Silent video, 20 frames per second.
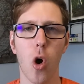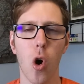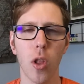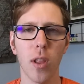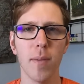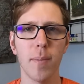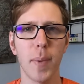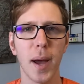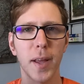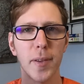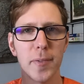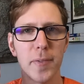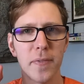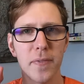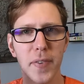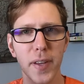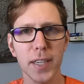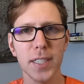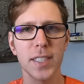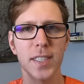all of my
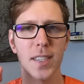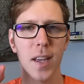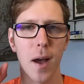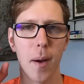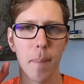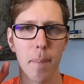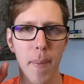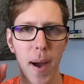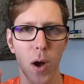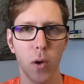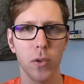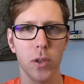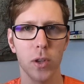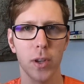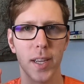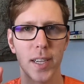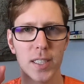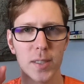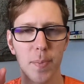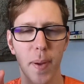fixed amount
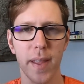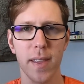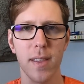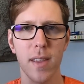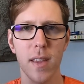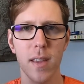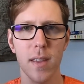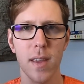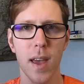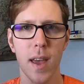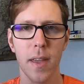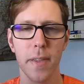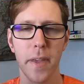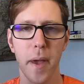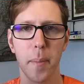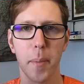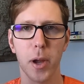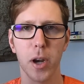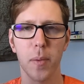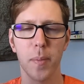expenses
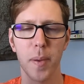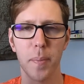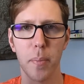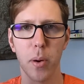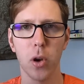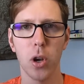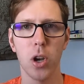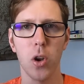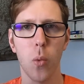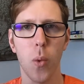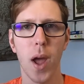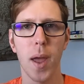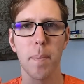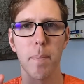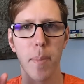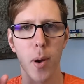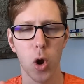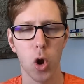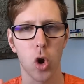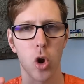that I'm going to be putting away
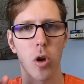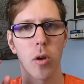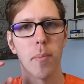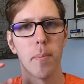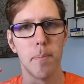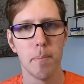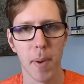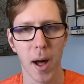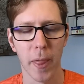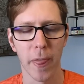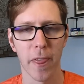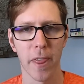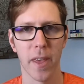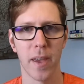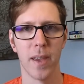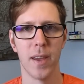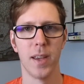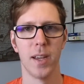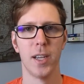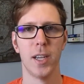per
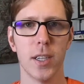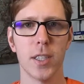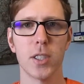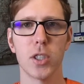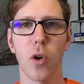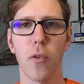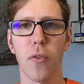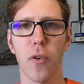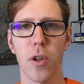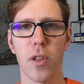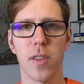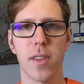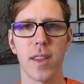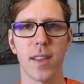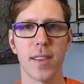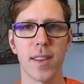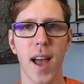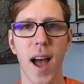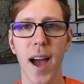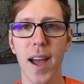month. So for
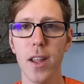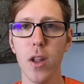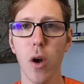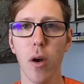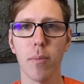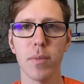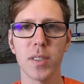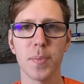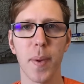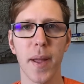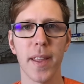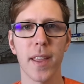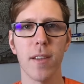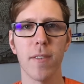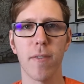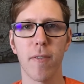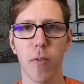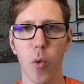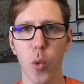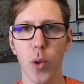instance, I know I'm
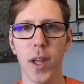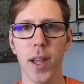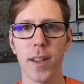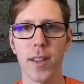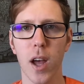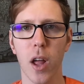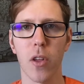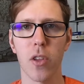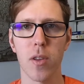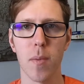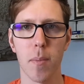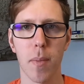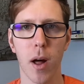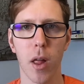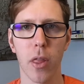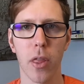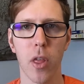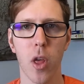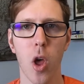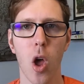spending $48 a
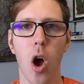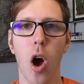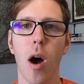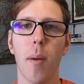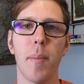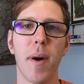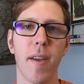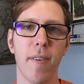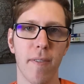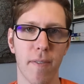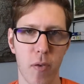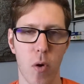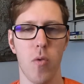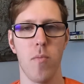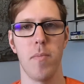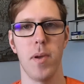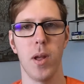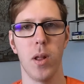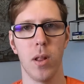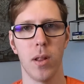month on my
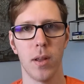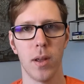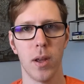phone bill.